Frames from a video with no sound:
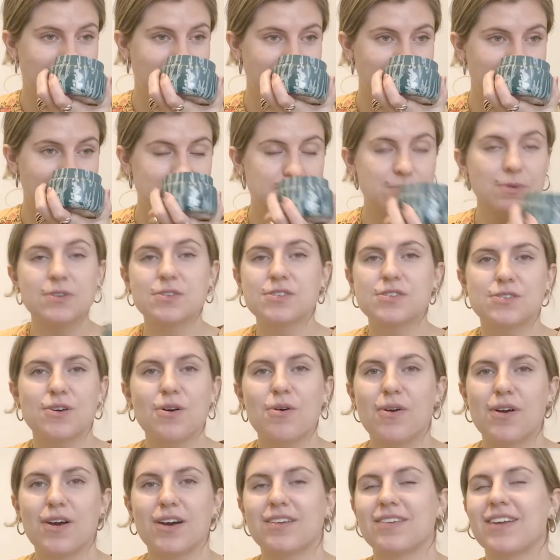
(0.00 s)
It smells so
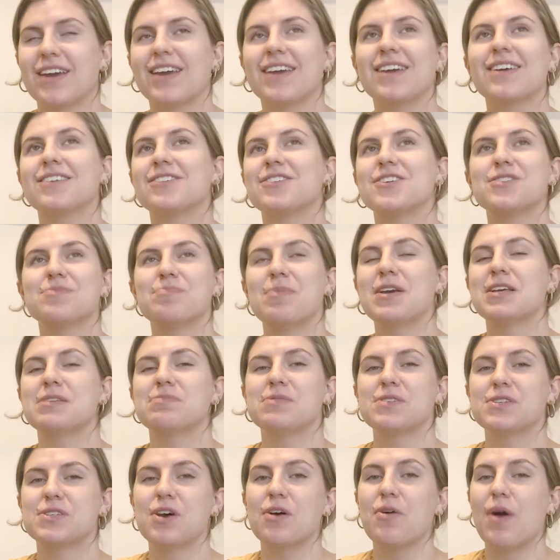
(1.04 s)
good. Like, it just makes
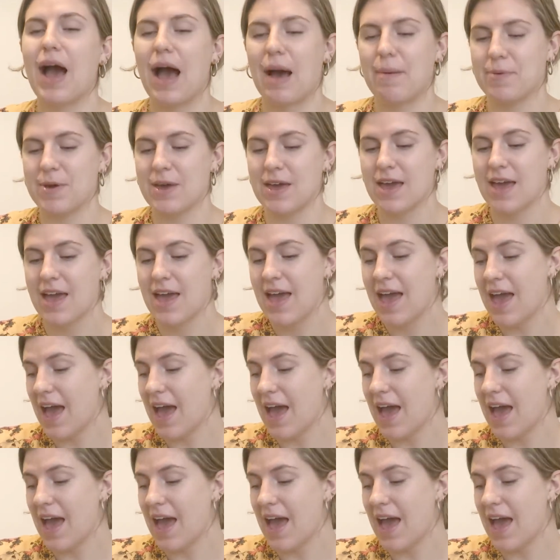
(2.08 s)
me so happy.